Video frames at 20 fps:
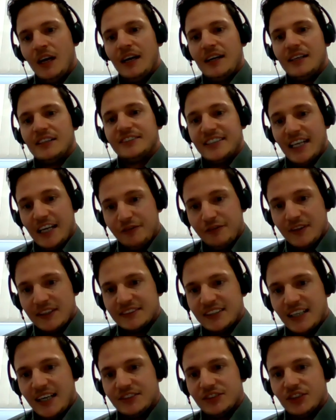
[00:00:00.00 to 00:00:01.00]
SafeFlex
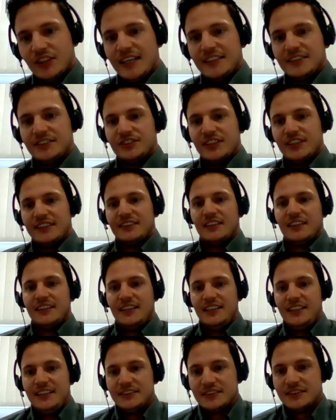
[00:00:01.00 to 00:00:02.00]
isolators at
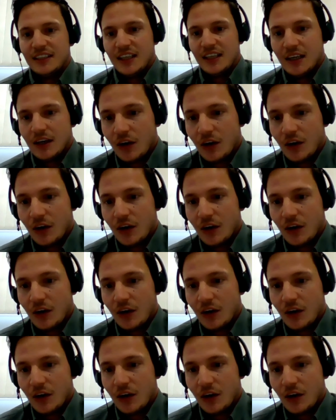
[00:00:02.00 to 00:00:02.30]
least